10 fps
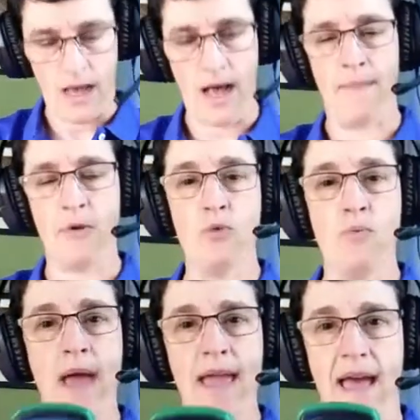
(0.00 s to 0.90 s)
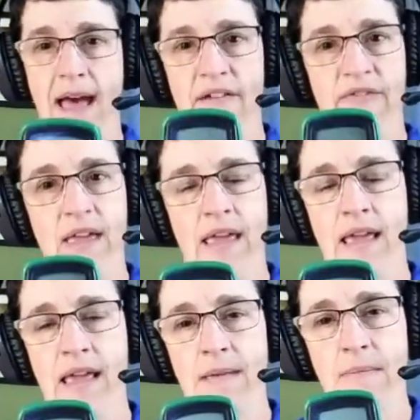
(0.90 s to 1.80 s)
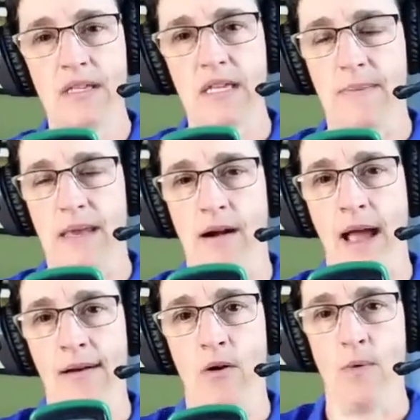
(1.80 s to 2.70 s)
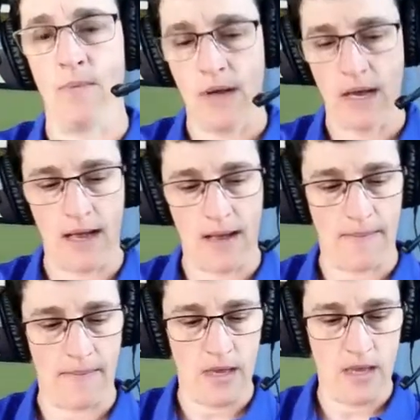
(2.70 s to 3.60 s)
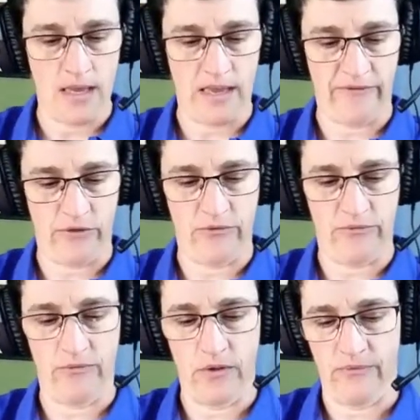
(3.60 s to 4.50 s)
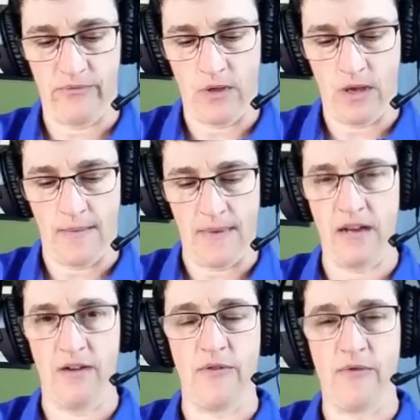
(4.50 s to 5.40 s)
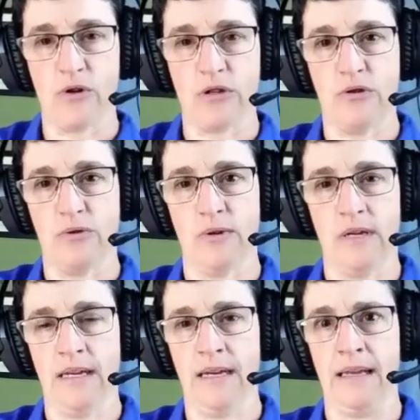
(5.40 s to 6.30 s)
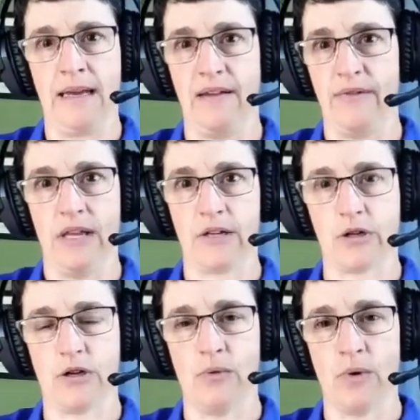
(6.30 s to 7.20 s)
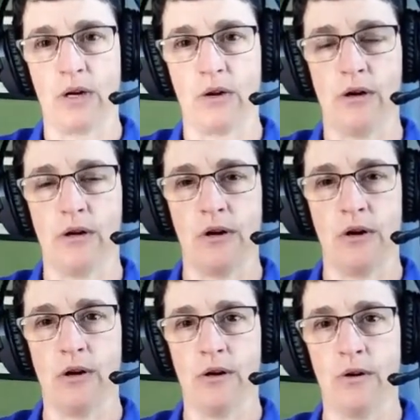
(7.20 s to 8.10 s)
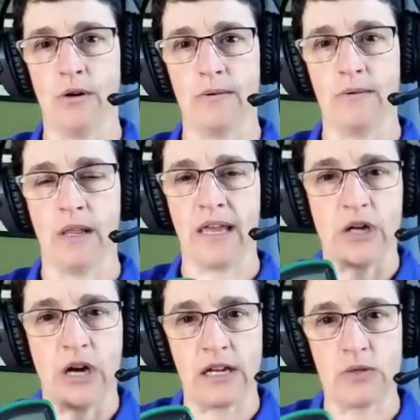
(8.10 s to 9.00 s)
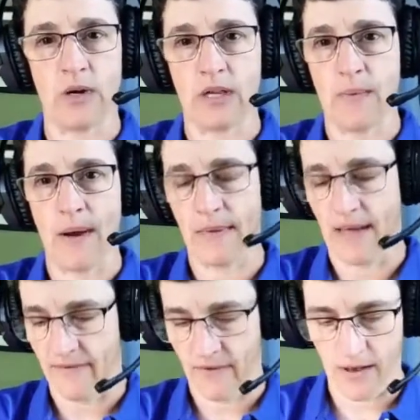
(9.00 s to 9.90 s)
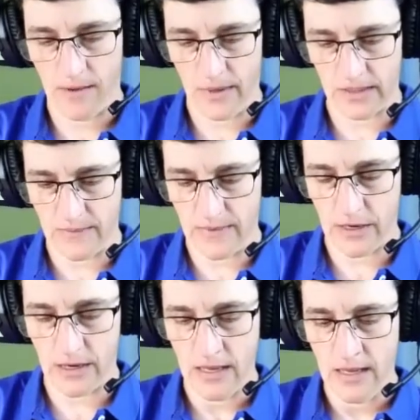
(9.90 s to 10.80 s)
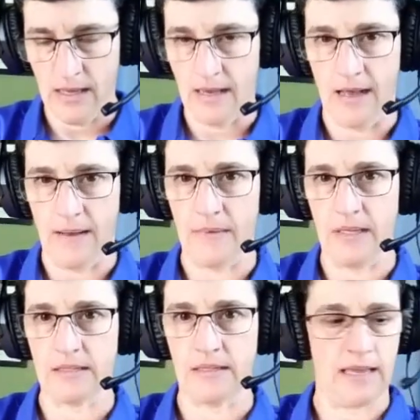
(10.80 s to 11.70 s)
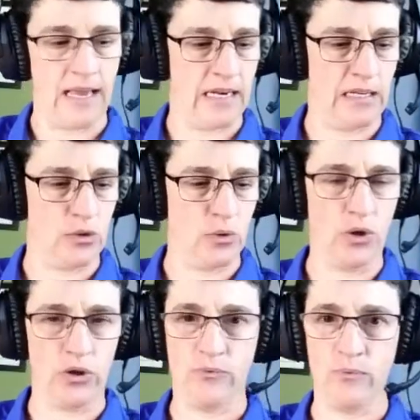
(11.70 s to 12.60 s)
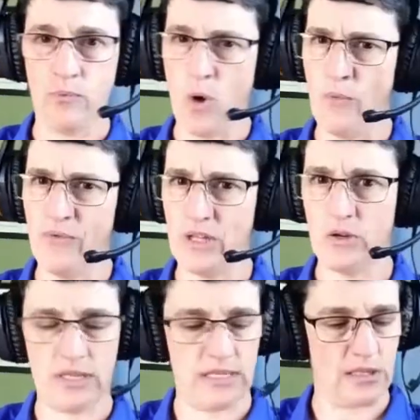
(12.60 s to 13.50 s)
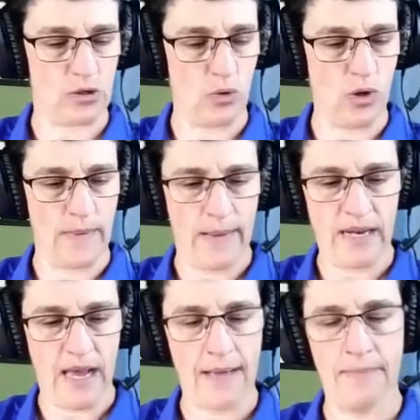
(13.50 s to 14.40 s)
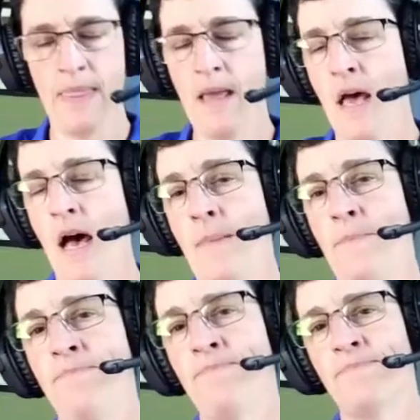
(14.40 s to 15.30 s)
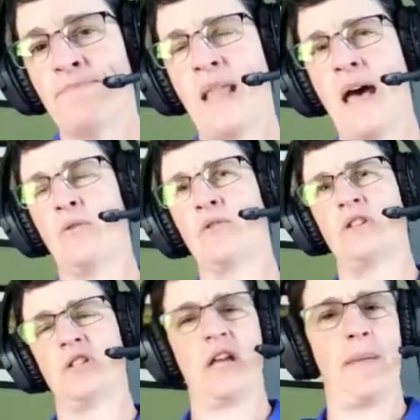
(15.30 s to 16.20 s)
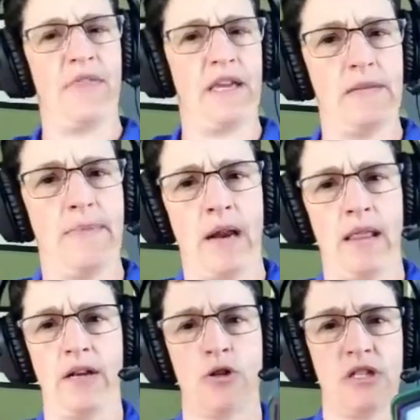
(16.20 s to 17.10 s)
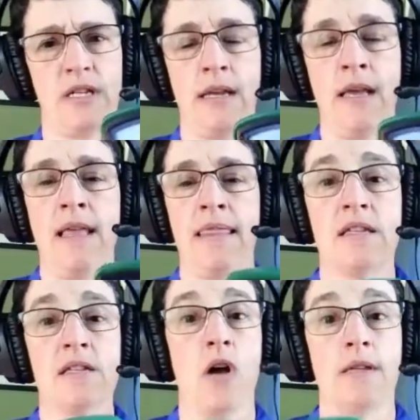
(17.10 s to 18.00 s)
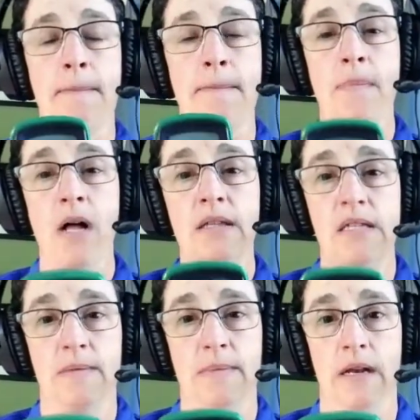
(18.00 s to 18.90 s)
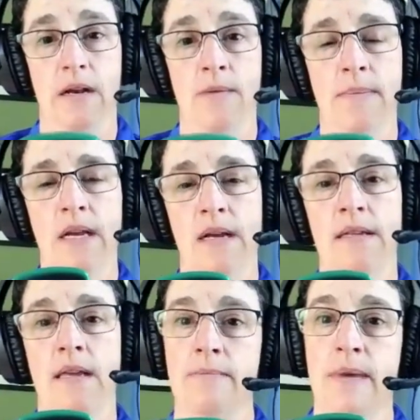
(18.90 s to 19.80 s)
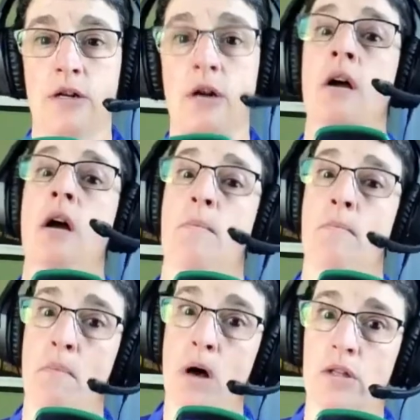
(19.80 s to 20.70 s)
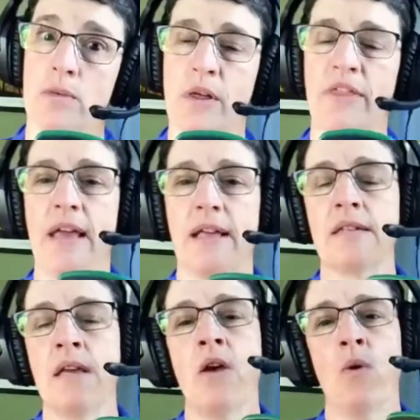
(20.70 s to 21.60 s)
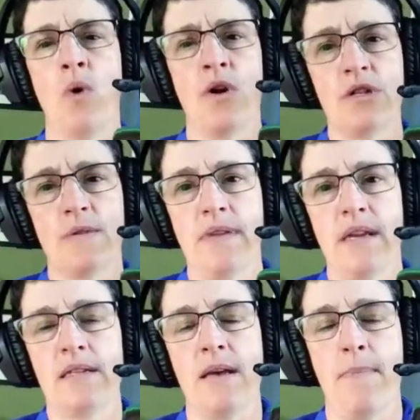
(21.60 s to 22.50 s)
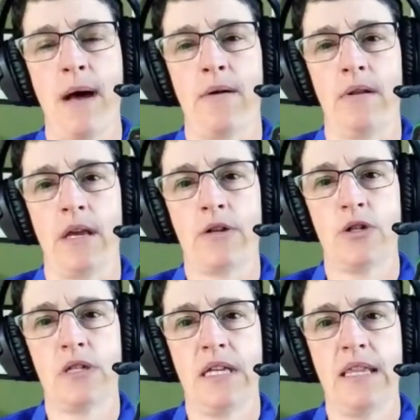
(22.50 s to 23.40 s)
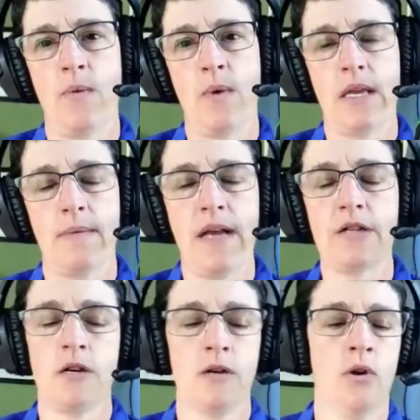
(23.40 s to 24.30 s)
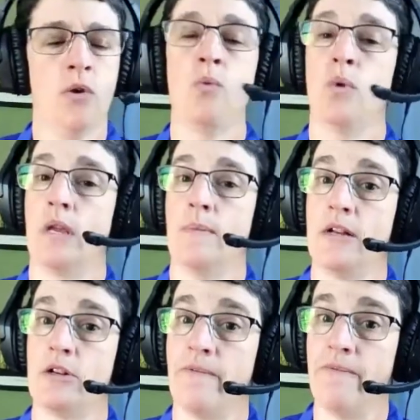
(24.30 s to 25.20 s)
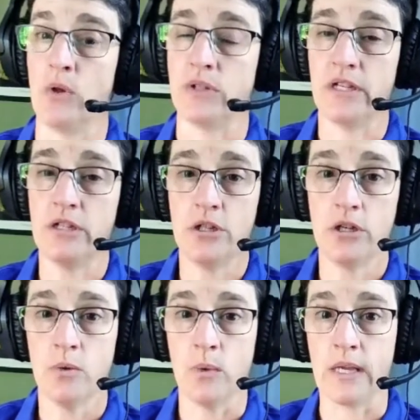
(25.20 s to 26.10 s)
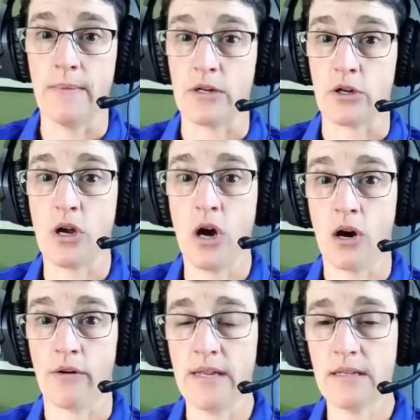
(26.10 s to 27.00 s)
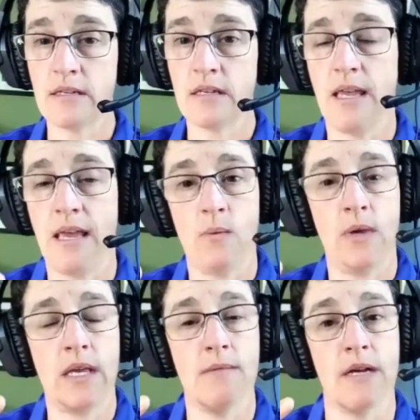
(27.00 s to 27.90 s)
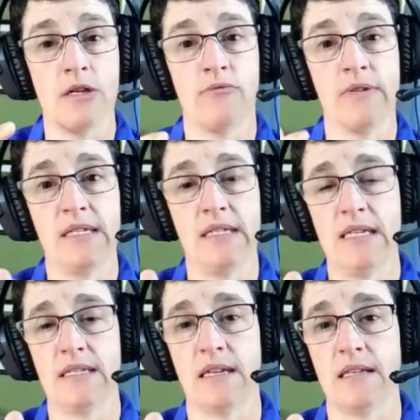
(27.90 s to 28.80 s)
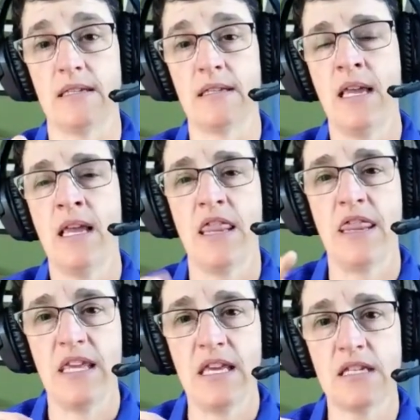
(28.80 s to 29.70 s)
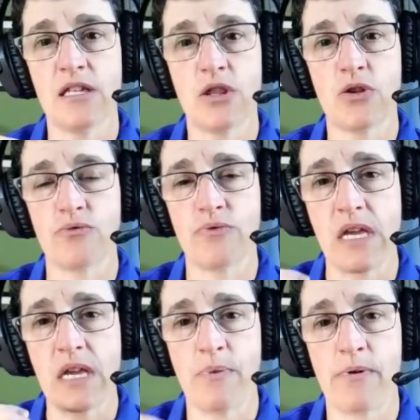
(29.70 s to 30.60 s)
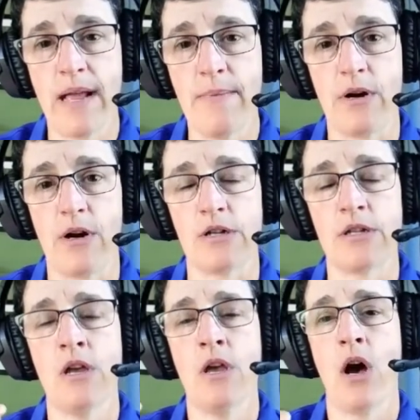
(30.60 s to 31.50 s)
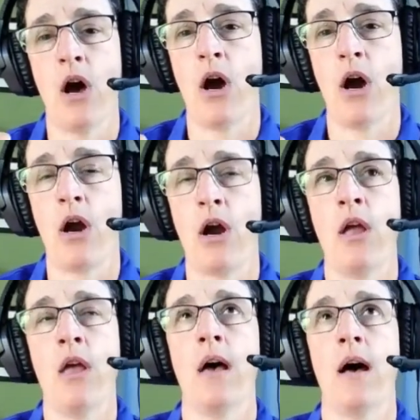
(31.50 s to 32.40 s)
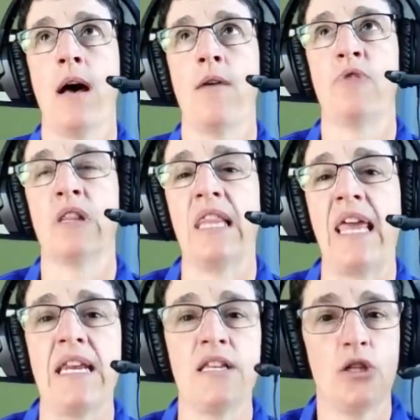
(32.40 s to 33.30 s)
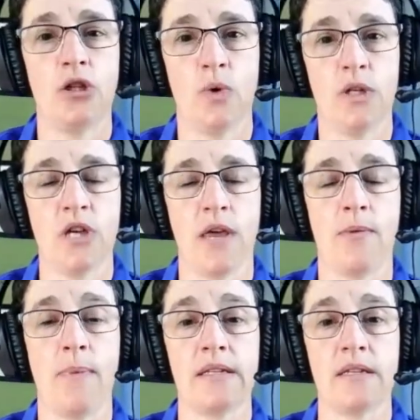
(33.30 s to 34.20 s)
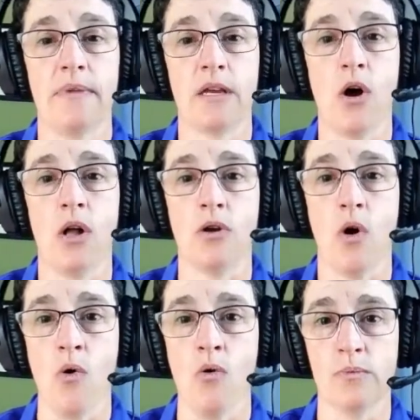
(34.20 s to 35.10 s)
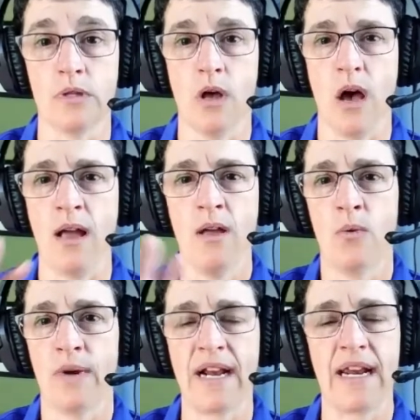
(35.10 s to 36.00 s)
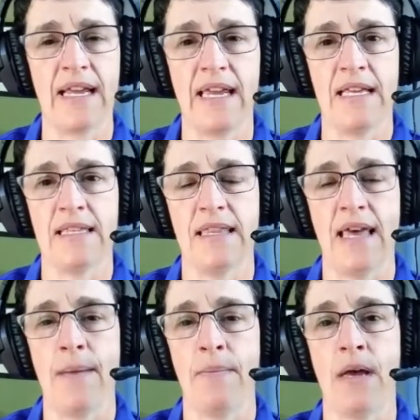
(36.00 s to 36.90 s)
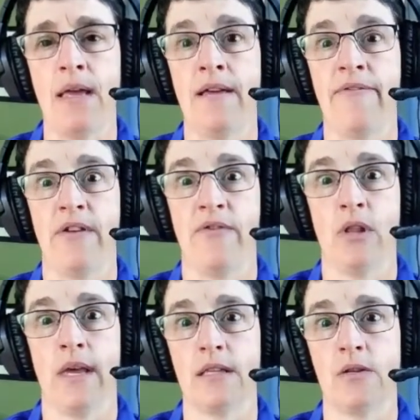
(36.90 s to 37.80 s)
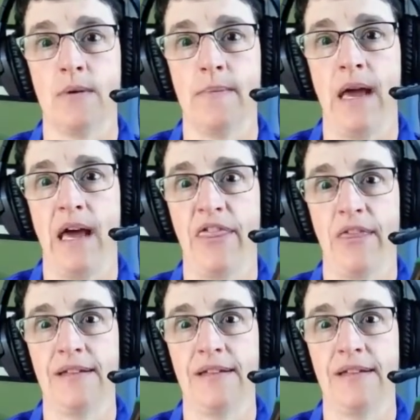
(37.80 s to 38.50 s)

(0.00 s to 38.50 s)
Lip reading: You may have a multimeter at home. If any of you folks do any kind of electrical work or electronics work, you probably have a multimeter. It's a handy tool. You've hopefully used these at school, maybe not. Now, just a couple things about electricity. This is called a multimeter because it can measure multiple things. What are some things about electricity that we can measure? We can measure voltage, we can measure current, and we can measure resistance. These three parameters are related to each other by something called Ohm's law. We're not going to get into that, but if you like doing math,